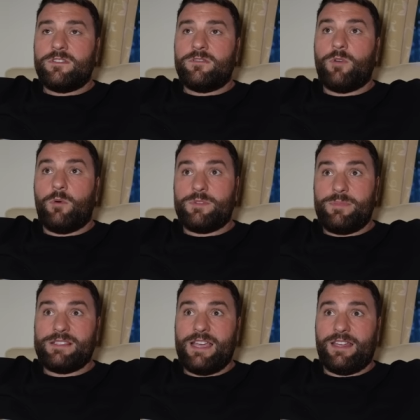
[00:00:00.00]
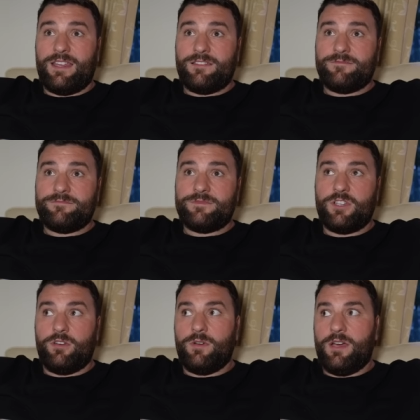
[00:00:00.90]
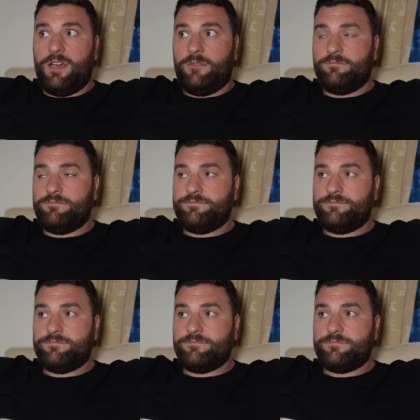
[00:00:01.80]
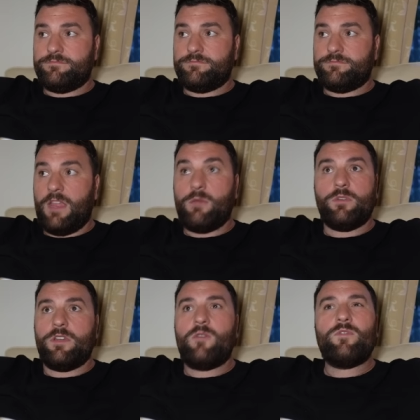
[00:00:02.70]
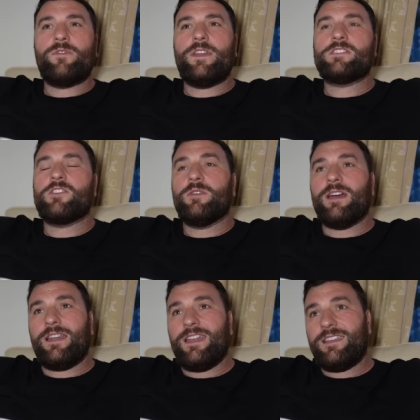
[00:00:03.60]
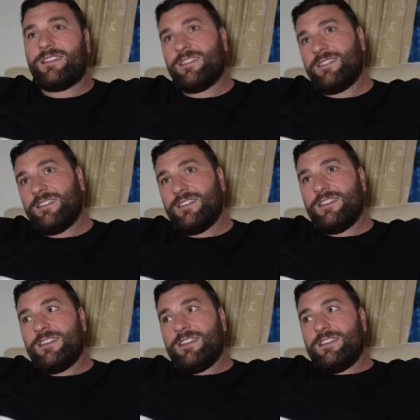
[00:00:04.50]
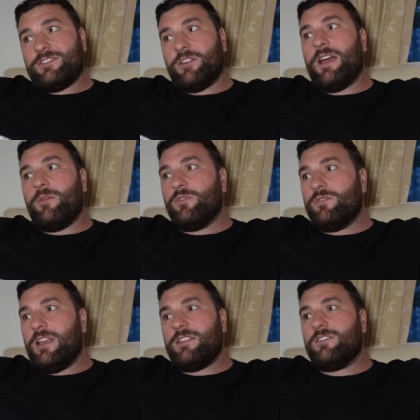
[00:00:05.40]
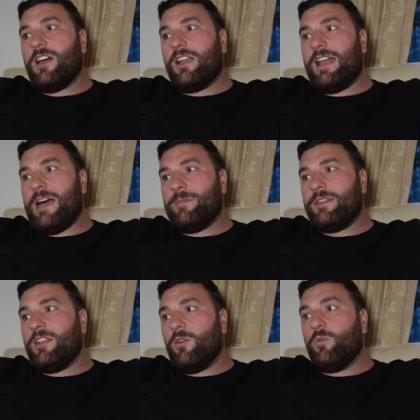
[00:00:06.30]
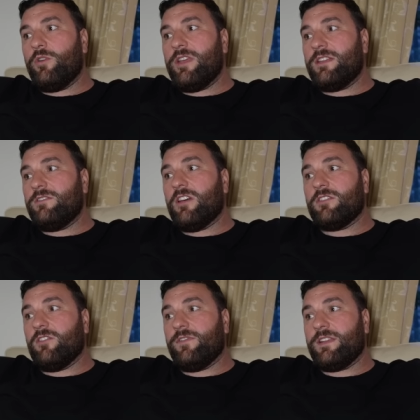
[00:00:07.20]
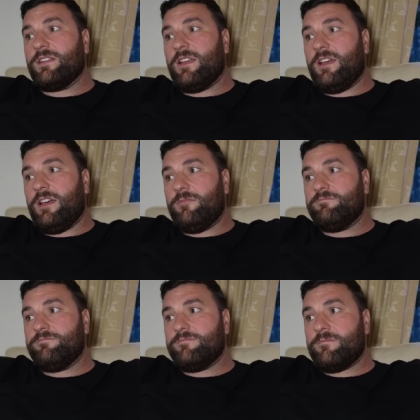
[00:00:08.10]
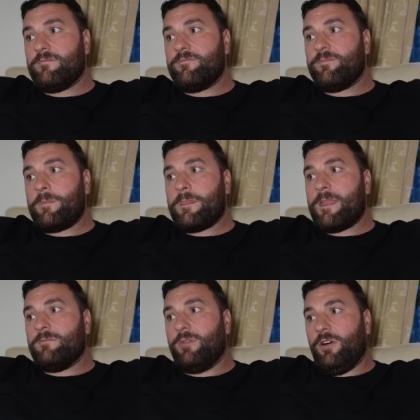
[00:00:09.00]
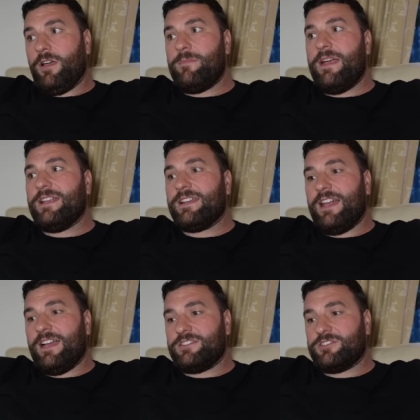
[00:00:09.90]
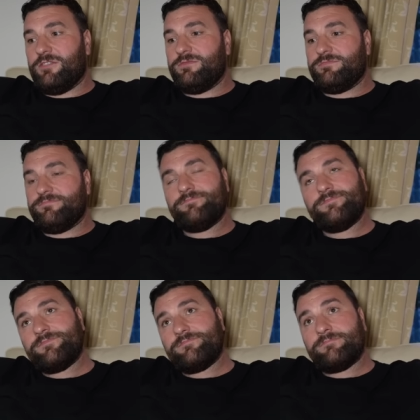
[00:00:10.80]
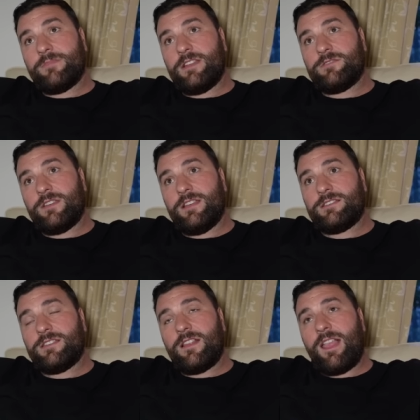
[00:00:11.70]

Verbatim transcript: what would be saying it. So um, it wouldn't. It, things don't get leaked. So yeah, it would it, not alarming, not worrying, not nothing. Um, but it made headlines, so it is what it is.